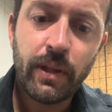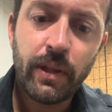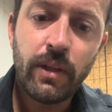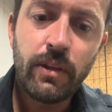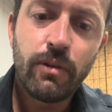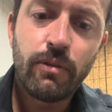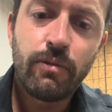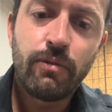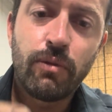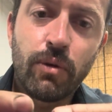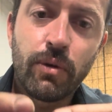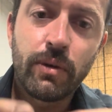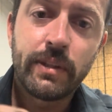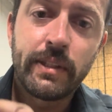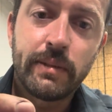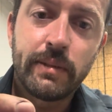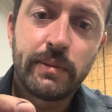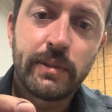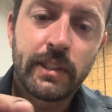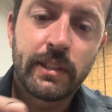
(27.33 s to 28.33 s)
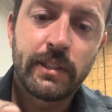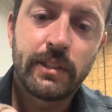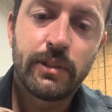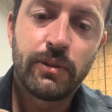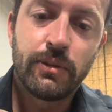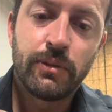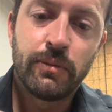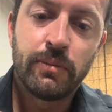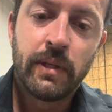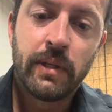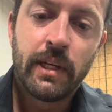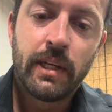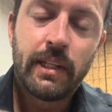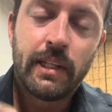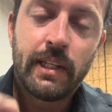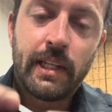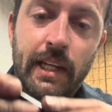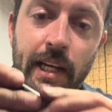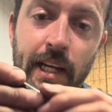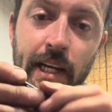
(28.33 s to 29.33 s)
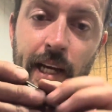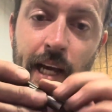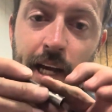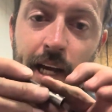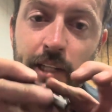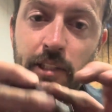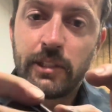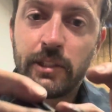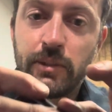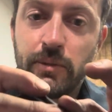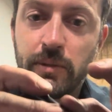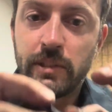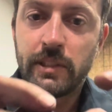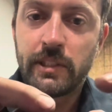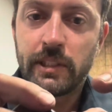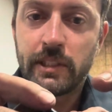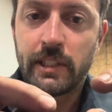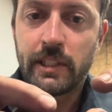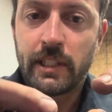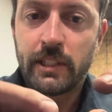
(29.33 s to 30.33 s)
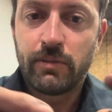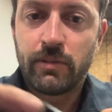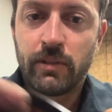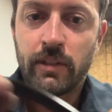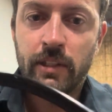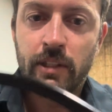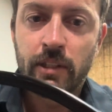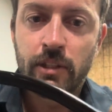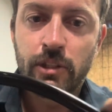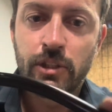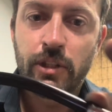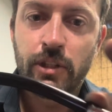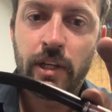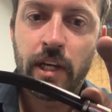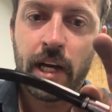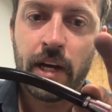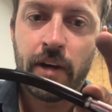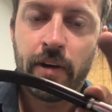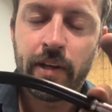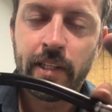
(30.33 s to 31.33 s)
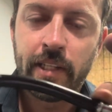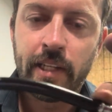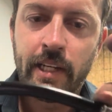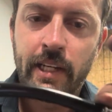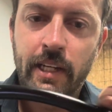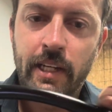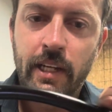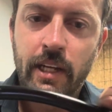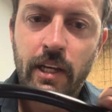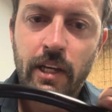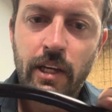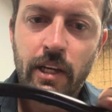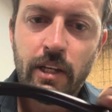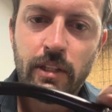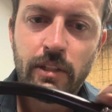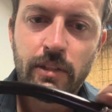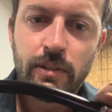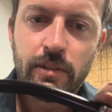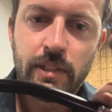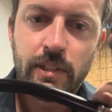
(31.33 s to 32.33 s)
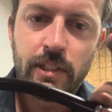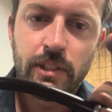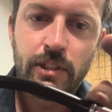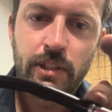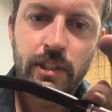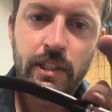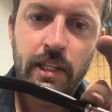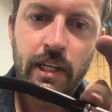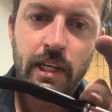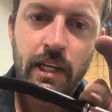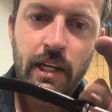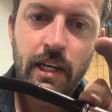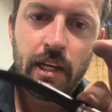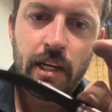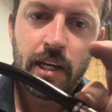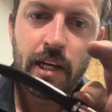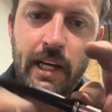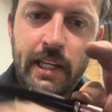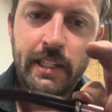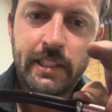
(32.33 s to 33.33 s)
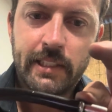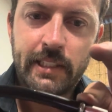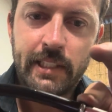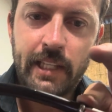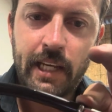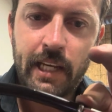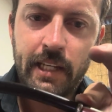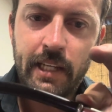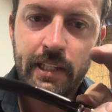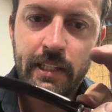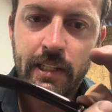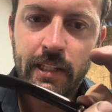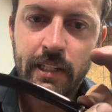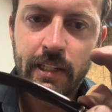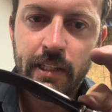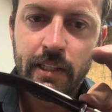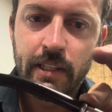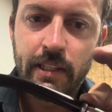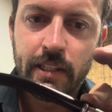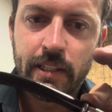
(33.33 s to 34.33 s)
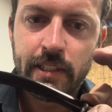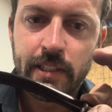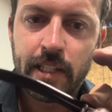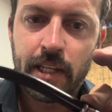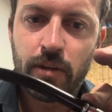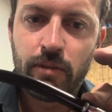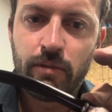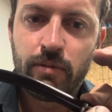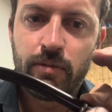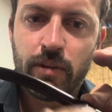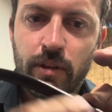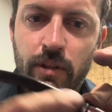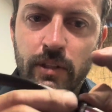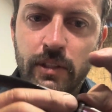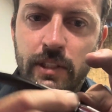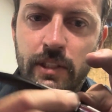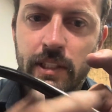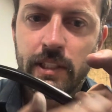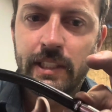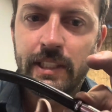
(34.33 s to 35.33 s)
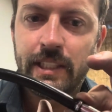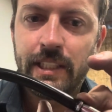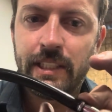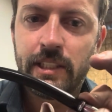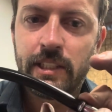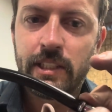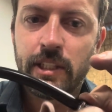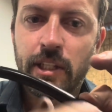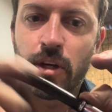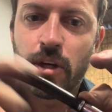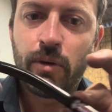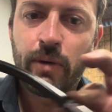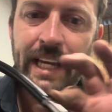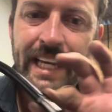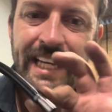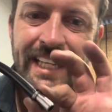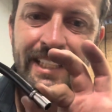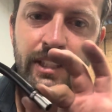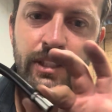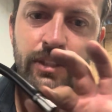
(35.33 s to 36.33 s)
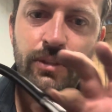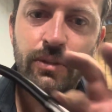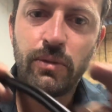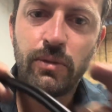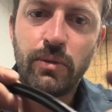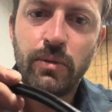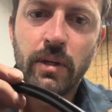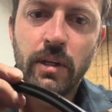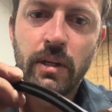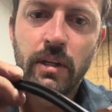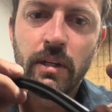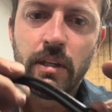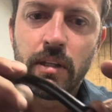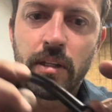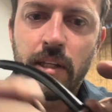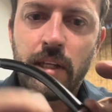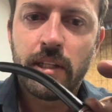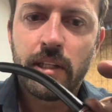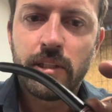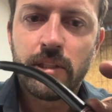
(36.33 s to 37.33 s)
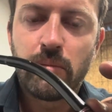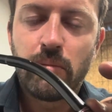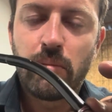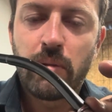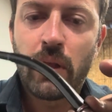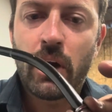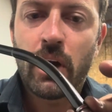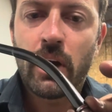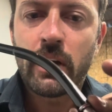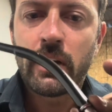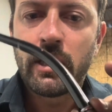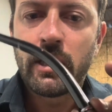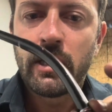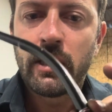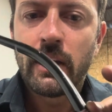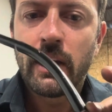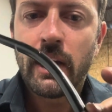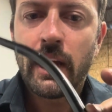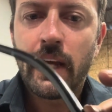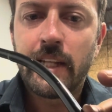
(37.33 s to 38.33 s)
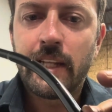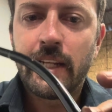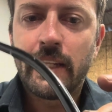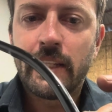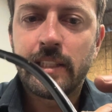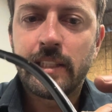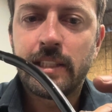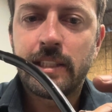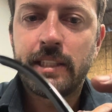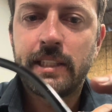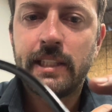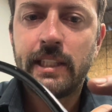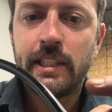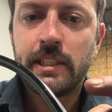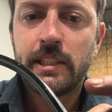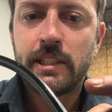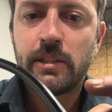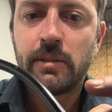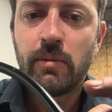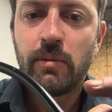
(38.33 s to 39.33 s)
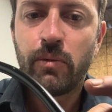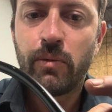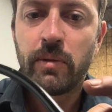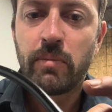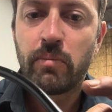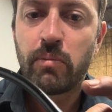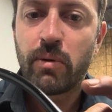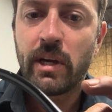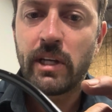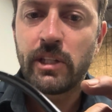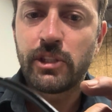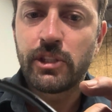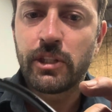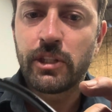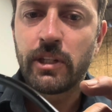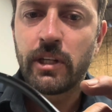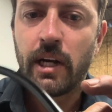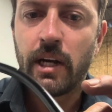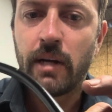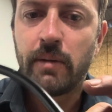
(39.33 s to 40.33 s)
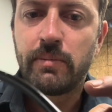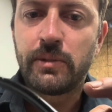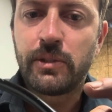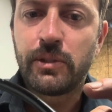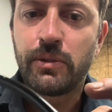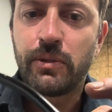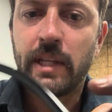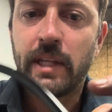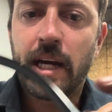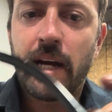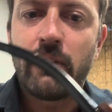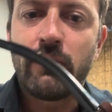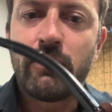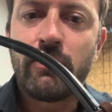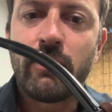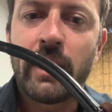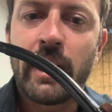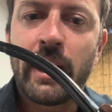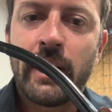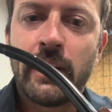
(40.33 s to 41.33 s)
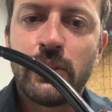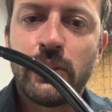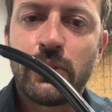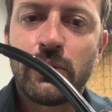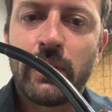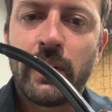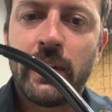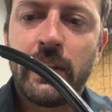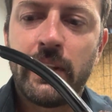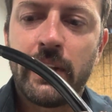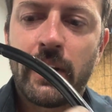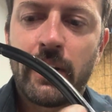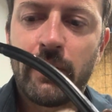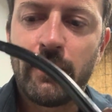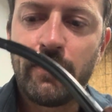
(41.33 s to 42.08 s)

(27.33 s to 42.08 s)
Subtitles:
The fourth dipstick tube that I actually was successful on, and I'll show you how I did it. So essentially, I sand this down first. This needs to go into the engine block, and then it seats with pressure up to that flange right there.